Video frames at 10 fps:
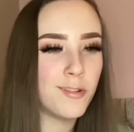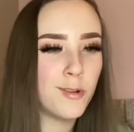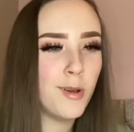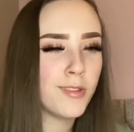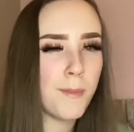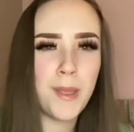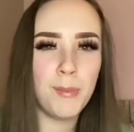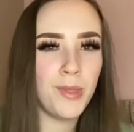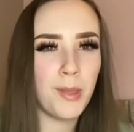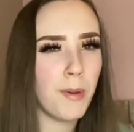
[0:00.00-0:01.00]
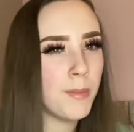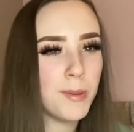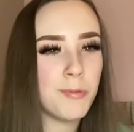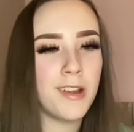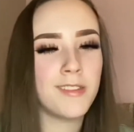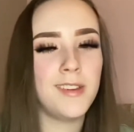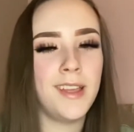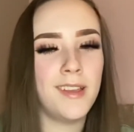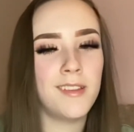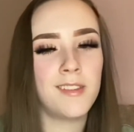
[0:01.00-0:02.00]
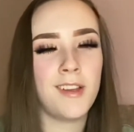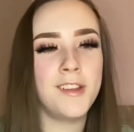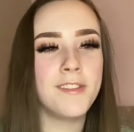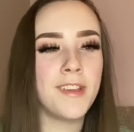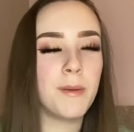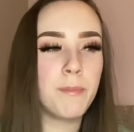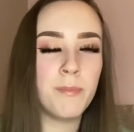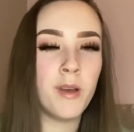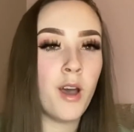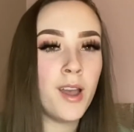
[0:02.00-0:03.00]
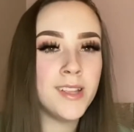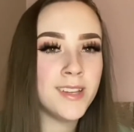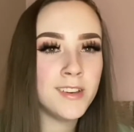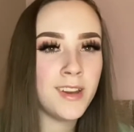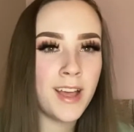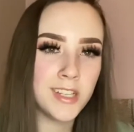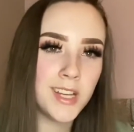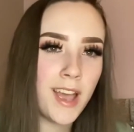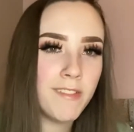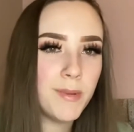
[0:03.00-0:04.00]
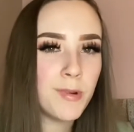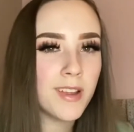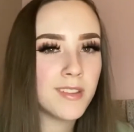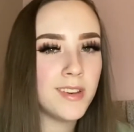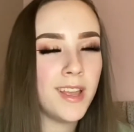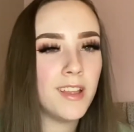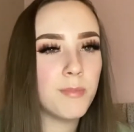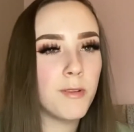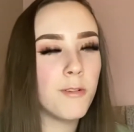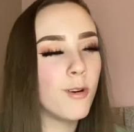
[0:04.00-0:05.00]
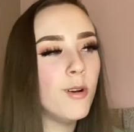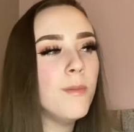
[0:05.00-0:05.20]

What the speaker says: I was like, maybe they might be Braxton Hicks kind of thing, but I didn't actually have any Braxton Hicks before.